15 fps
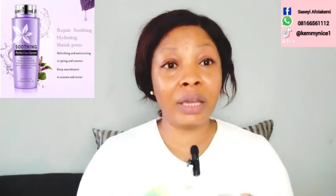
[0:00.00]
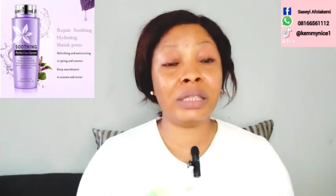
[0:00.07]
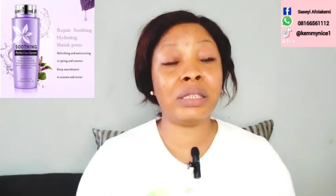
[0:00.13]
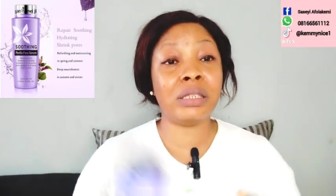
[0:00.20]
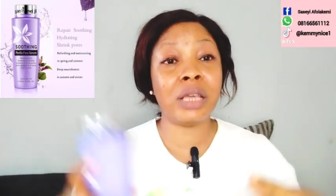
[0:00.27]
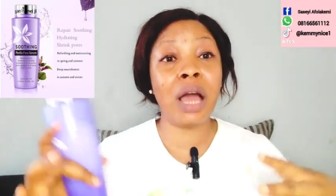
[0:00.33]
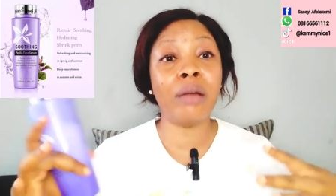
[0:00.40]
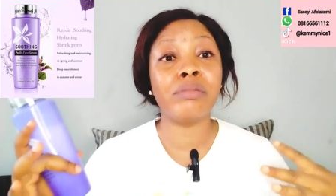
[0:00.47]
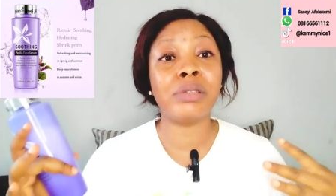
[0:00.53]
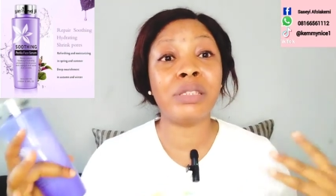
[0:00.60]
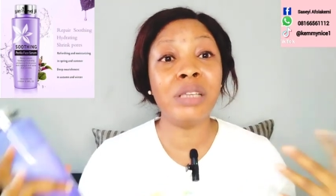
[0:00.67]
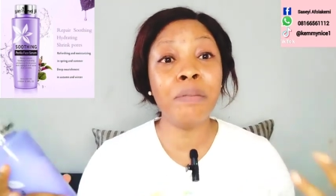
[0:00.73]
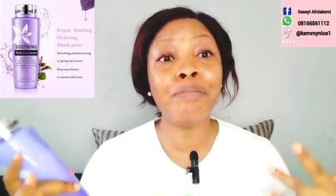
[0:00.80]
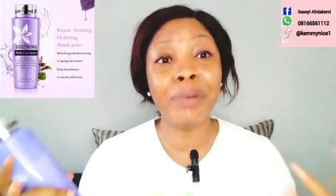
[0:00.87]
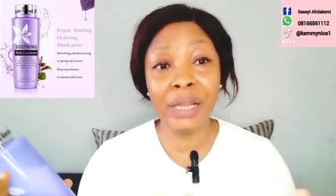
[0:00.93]
it's I'm
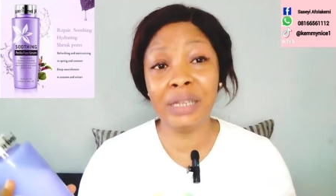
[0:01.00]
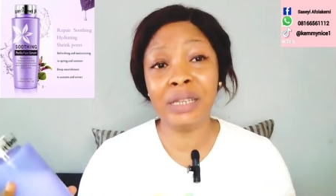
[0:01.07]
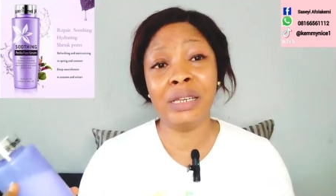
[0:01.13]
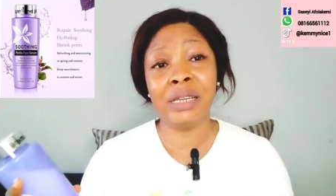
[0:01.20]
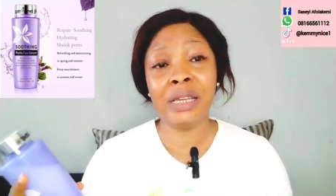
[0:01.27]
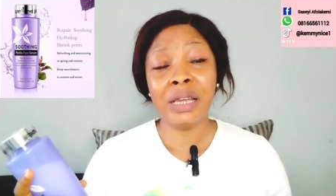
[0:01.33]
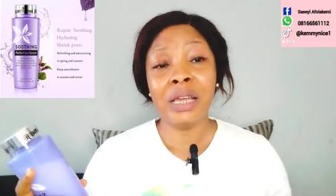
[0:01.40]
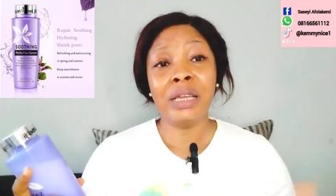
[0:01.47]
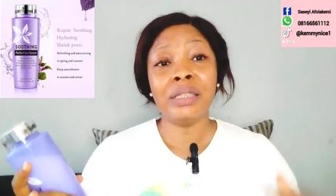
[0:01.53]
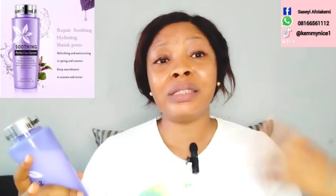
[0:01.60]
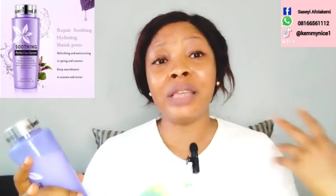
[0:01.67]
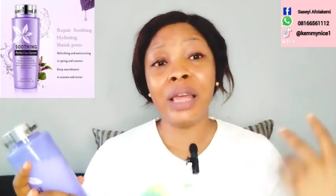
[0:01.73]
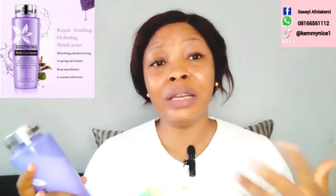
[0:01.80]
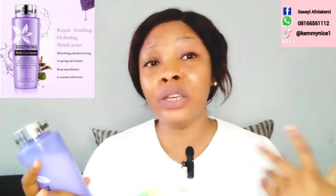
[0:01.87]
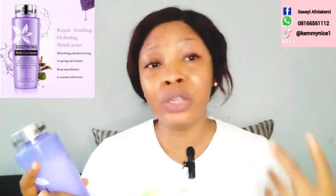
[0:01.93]
simply
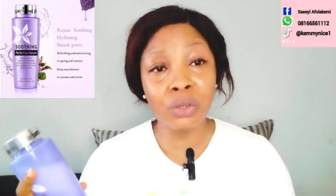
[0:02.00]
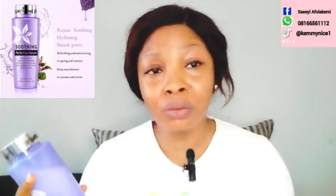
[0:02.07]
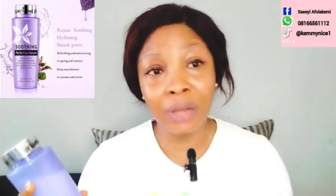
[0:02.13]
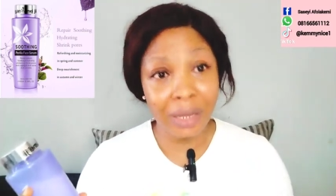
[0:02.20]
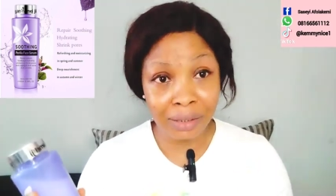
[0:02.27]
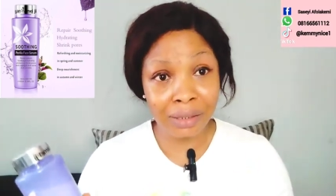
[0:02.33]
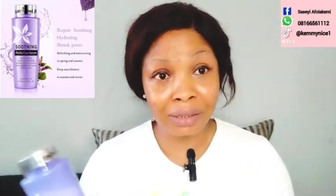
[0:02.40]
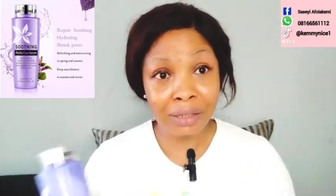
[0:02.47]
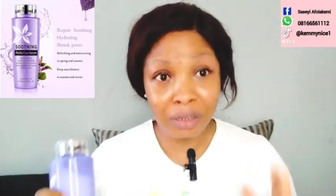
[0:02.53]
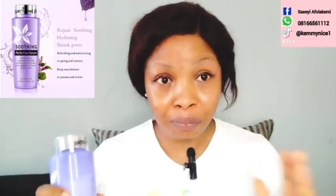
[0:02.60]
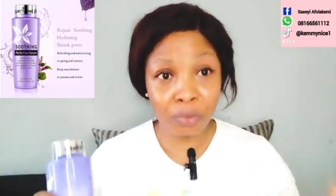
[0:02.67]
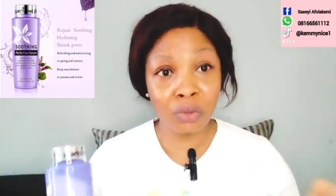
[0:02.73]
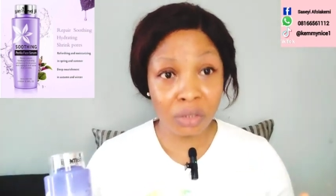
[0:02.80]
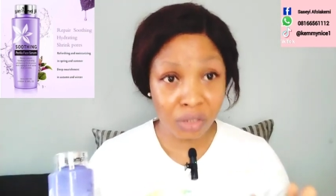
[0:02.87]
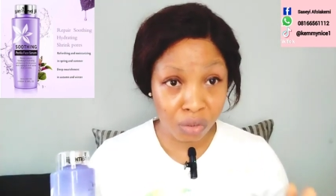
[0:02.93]
telling you that the
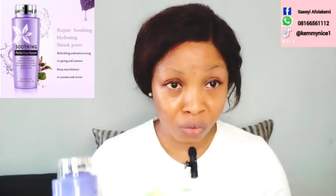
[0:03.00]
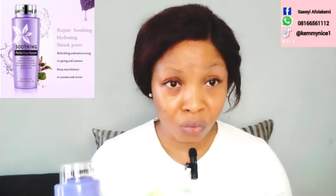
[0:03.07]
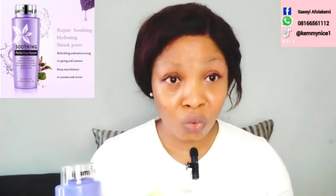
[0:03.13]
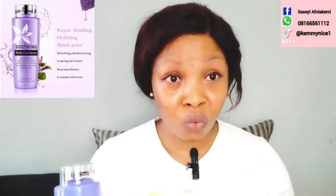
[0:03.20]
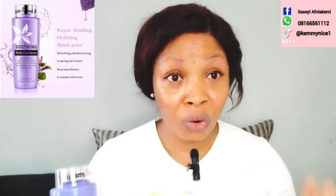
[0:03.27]
product is good.